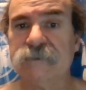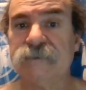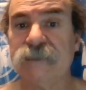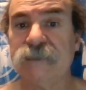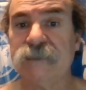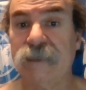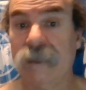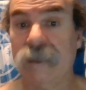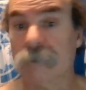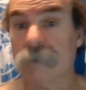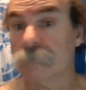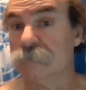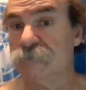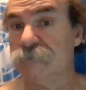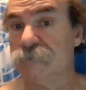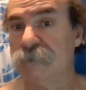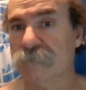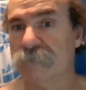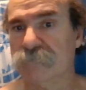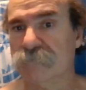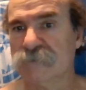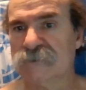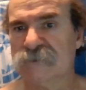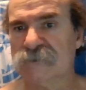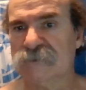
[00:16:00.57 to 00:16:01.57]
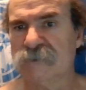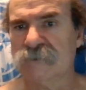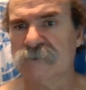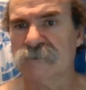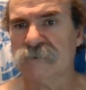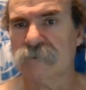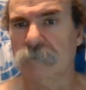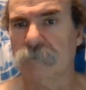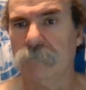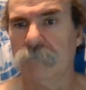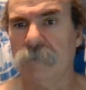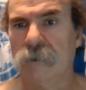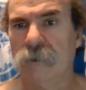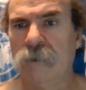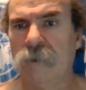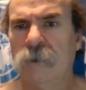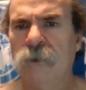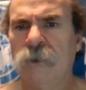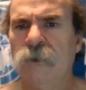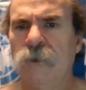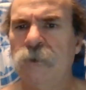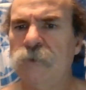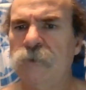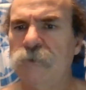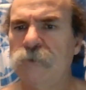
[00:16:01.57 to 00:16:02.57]
the energy of the system,
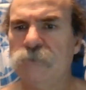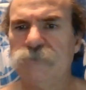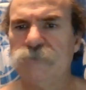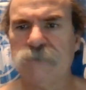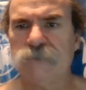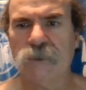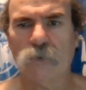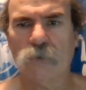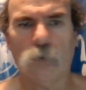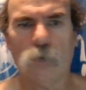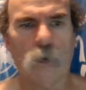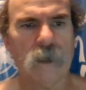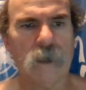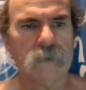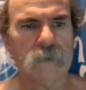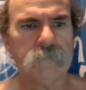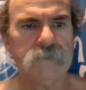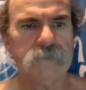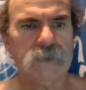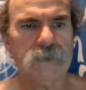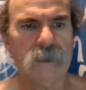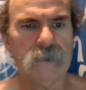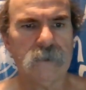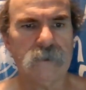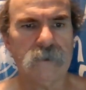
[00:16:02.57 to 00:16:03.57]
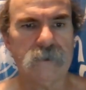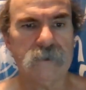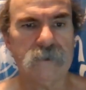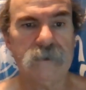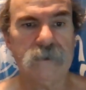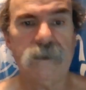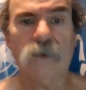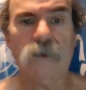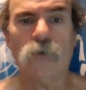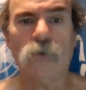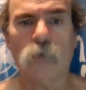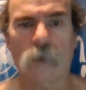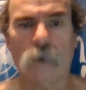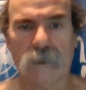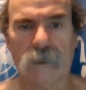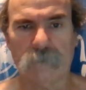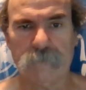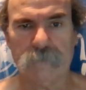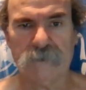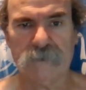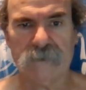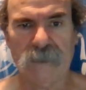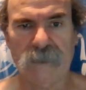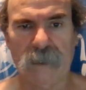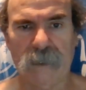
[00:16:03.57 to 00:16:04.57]
using quantum tunneling and quantum
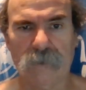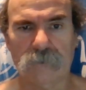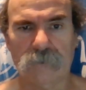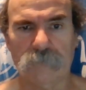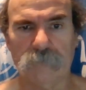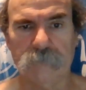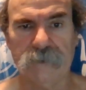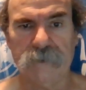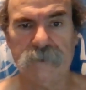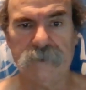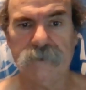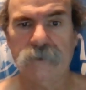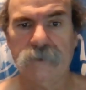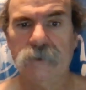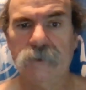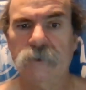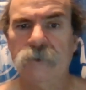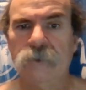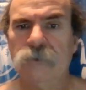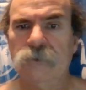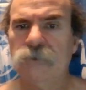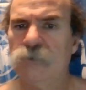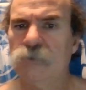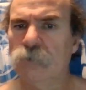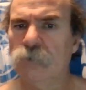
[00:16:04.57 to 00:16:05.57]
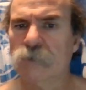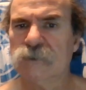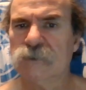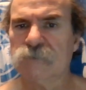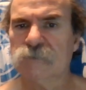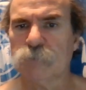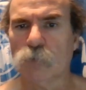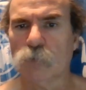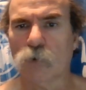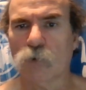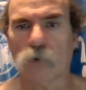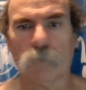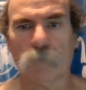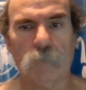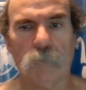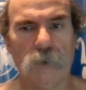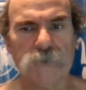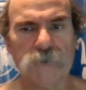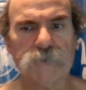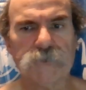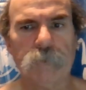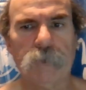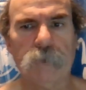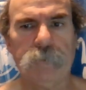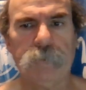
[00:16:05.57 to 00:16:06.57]
entanglement to explore
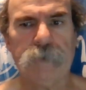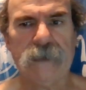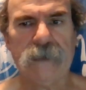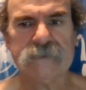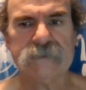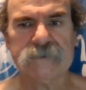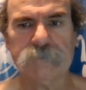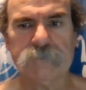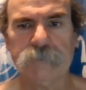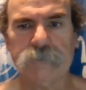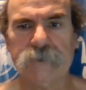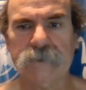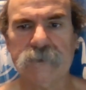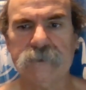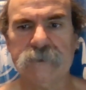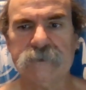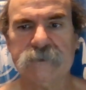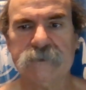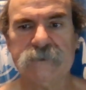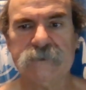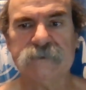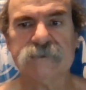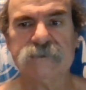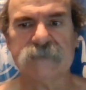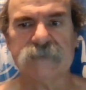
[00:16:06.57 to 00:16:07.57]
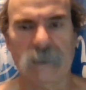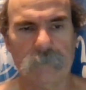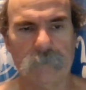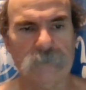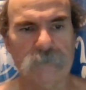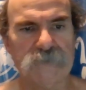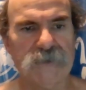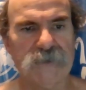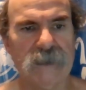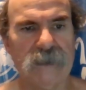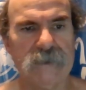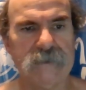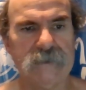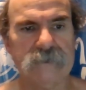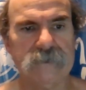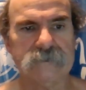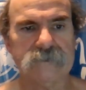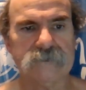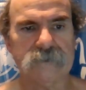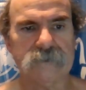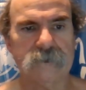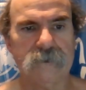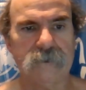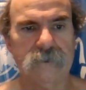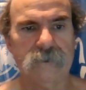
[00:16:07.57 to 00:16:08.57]
multiple possibilities
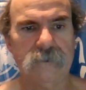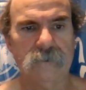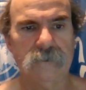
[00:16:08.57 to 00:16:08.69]
simultaneously.